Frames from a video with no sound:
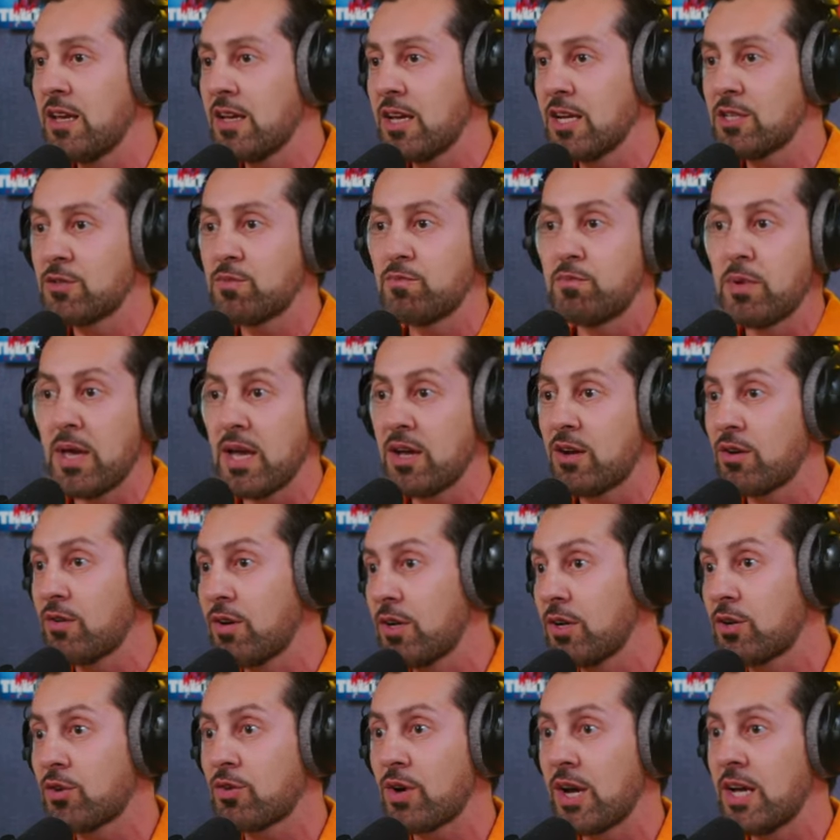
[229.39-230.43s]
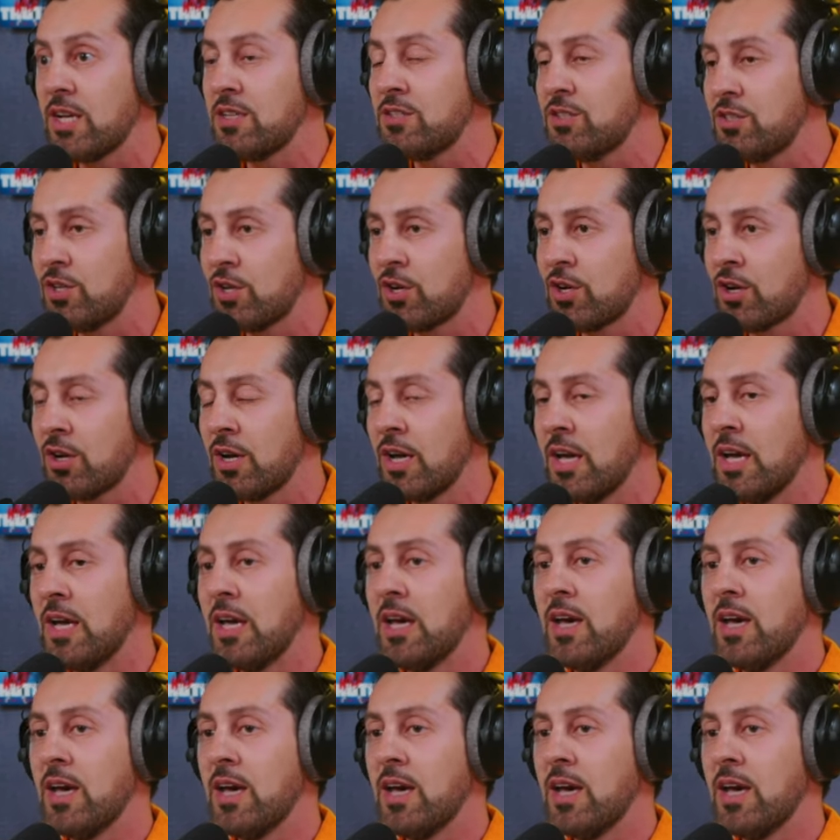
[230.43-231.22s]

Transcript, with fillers: It gets bigger and crazier,